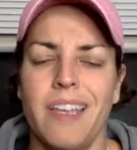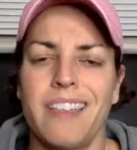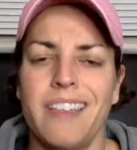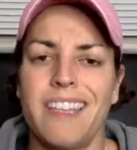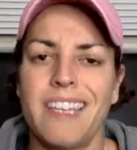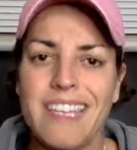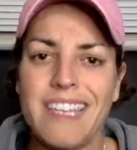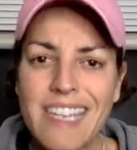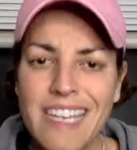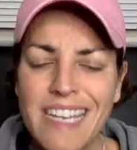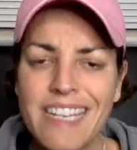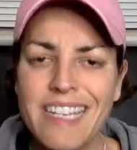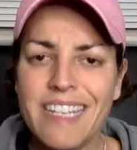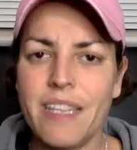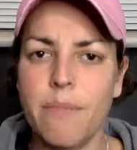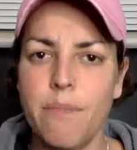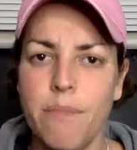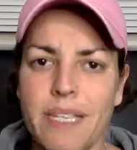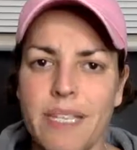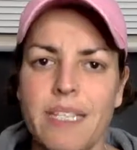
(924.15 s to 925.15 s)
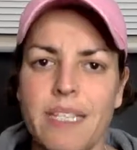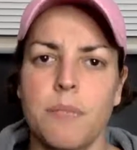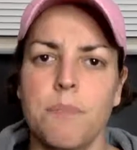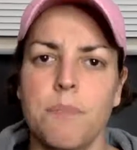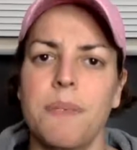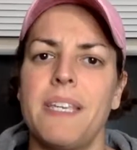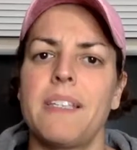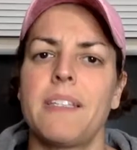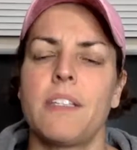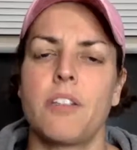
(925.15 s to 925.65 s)
The key to the business
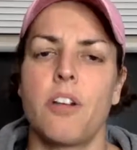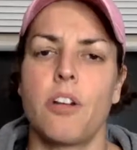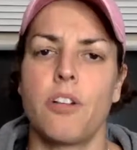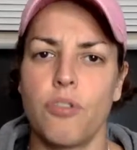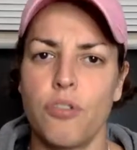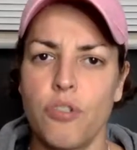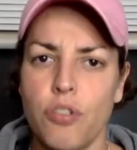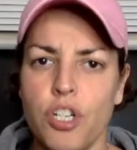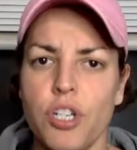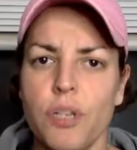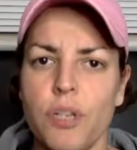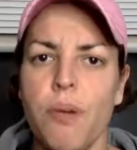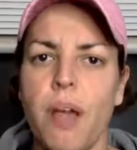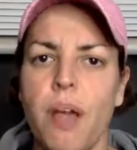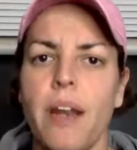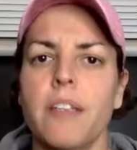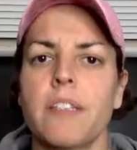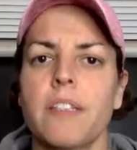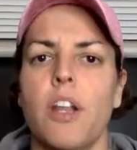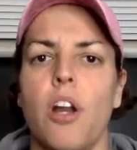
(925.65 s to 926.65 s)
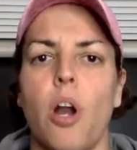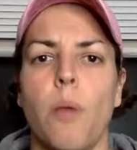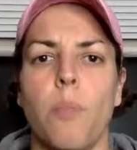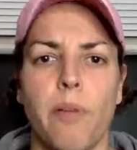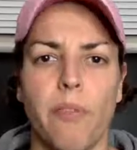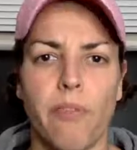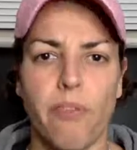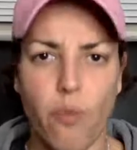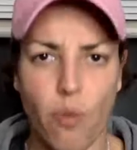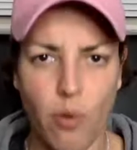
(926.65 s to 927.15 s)
piece is our nutrition products and our
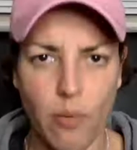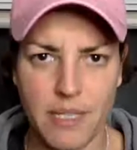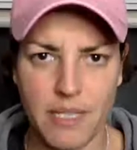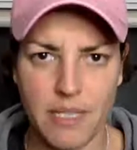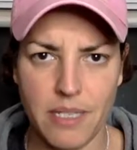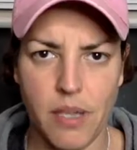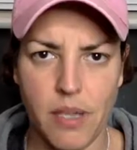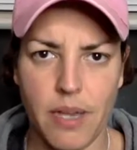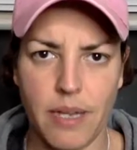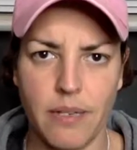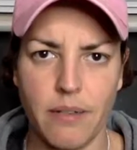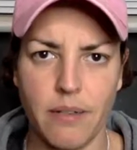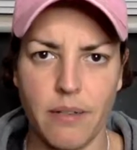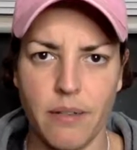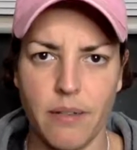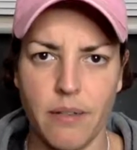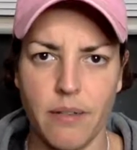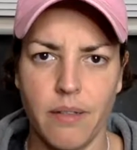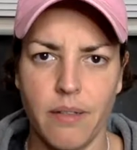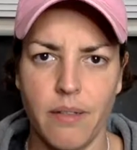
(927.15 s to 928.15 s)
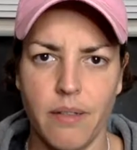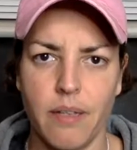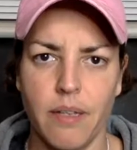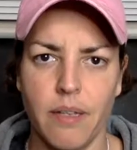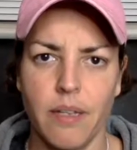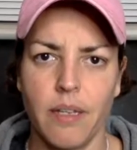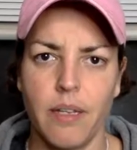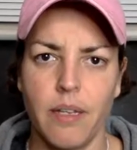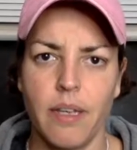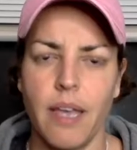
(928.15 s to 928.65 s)
performance line.
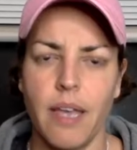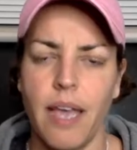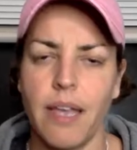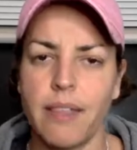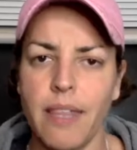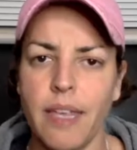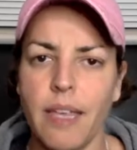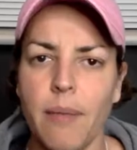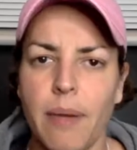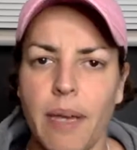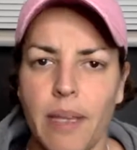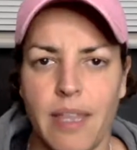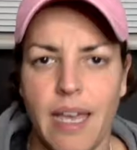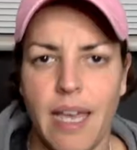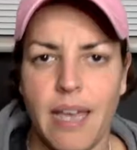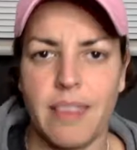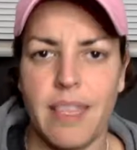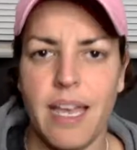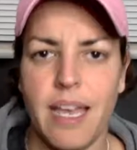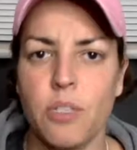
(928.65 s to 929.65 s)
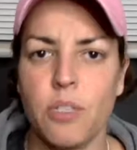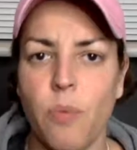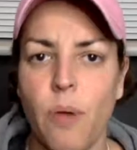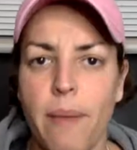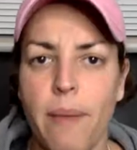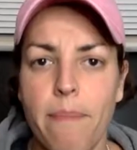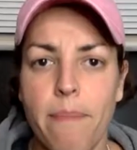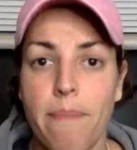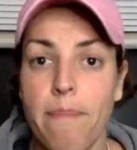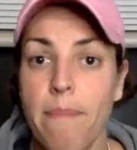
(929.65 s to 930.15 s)
And think about that. That's why
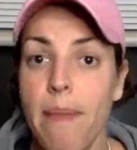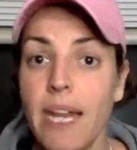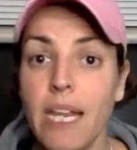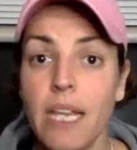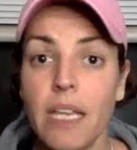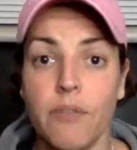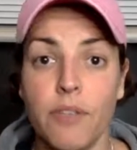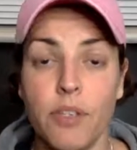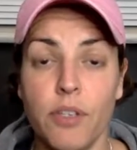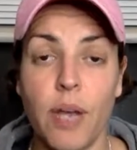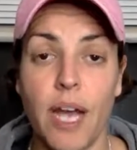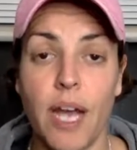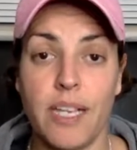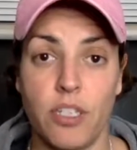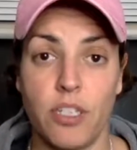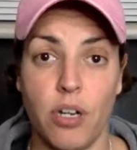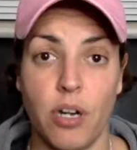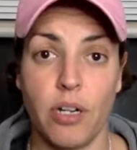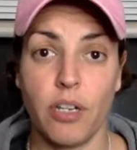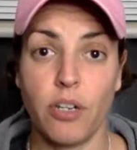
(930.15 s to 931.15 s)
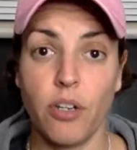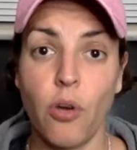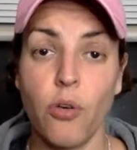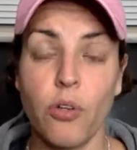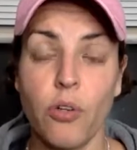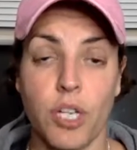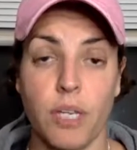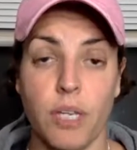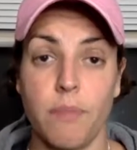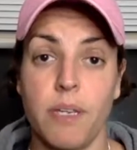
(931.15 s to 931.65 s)
many of you guys started
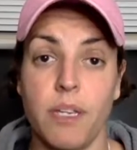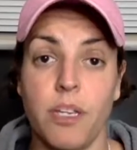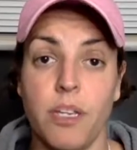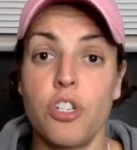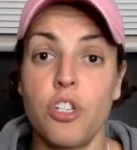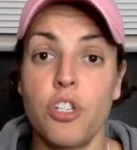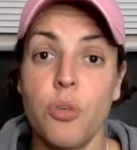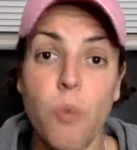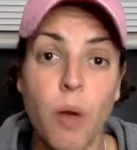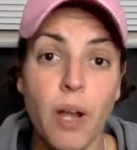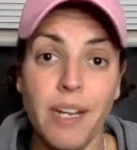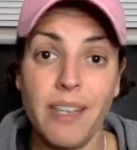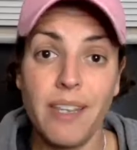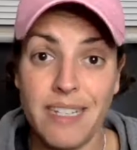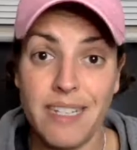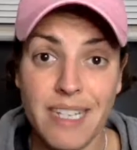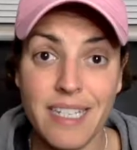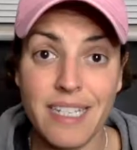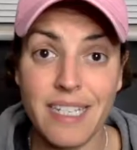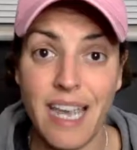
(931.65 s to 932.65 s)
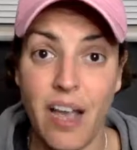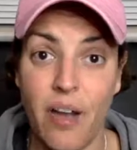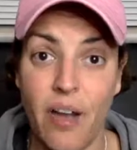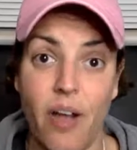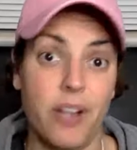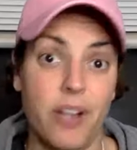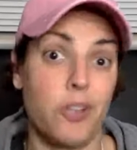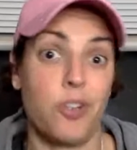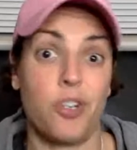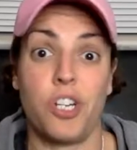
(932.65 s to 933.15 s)
coaching, because you wanted the discount
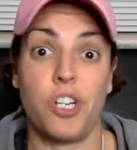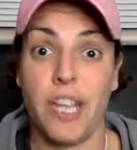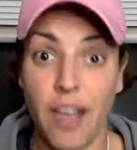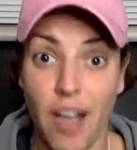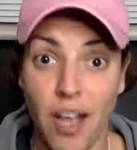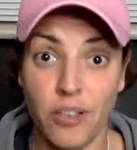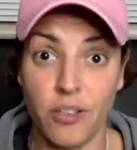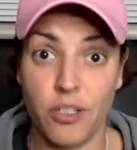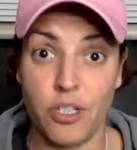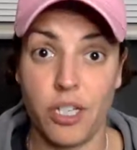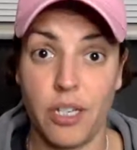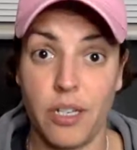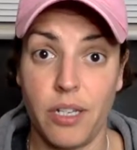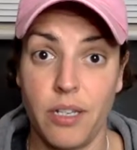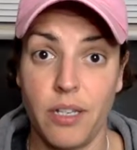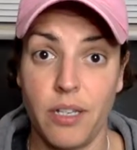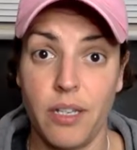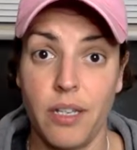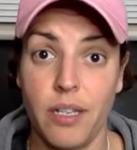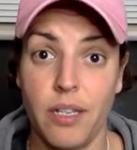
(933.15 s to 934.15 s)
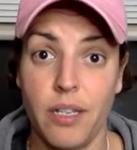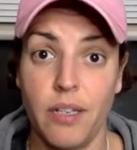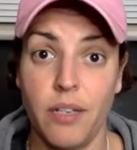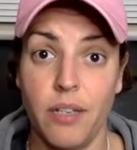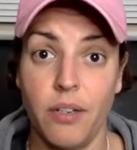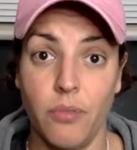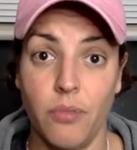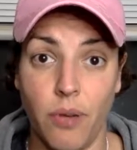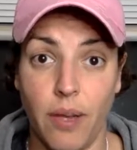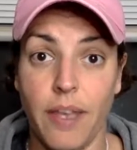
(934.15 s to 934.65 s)
on your Shakeology,
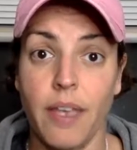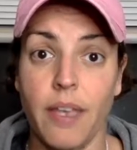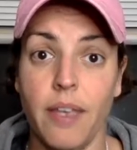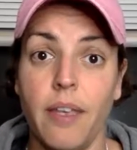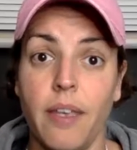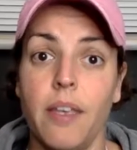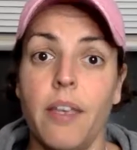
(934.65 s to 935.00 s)
right?